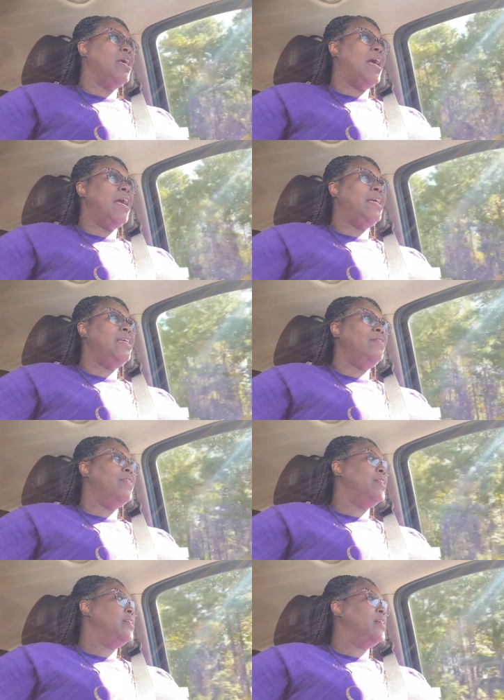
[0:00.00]
I
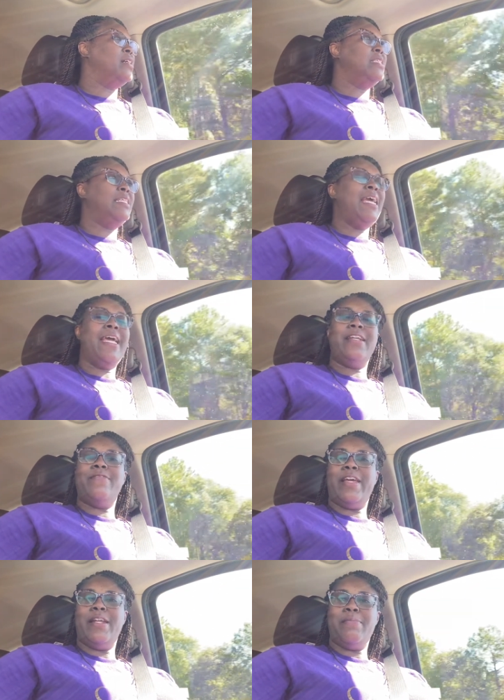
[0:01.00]
even uh,
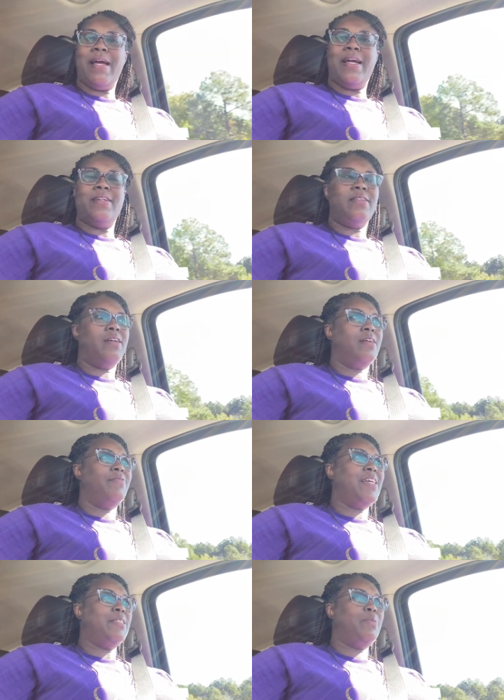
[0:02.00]
deactivated my uh,
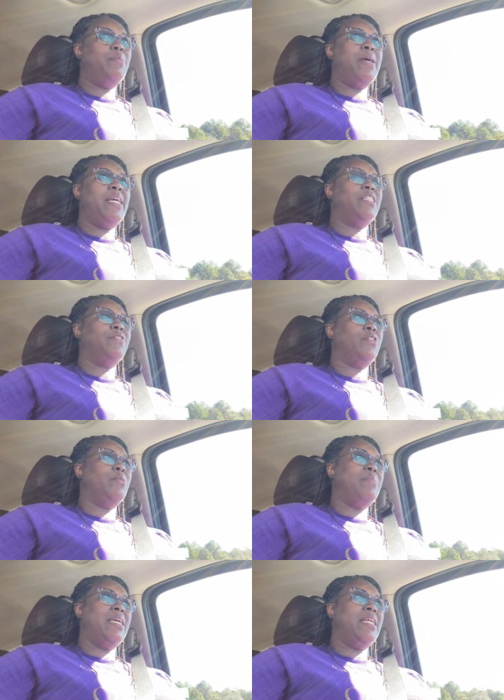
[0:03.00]
Facebook page for
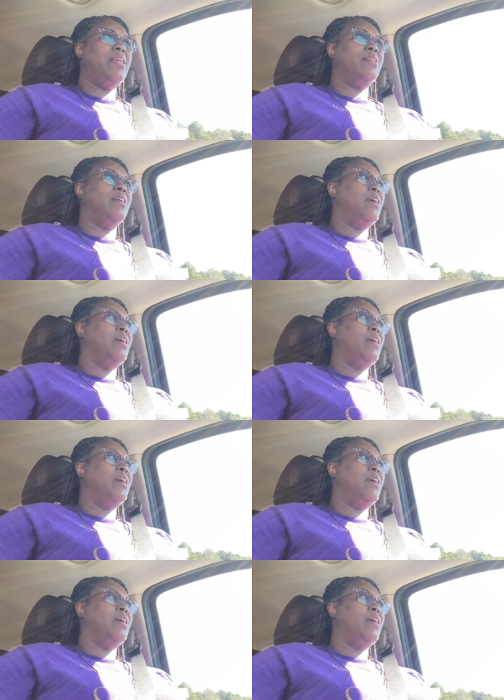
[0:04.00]
a minute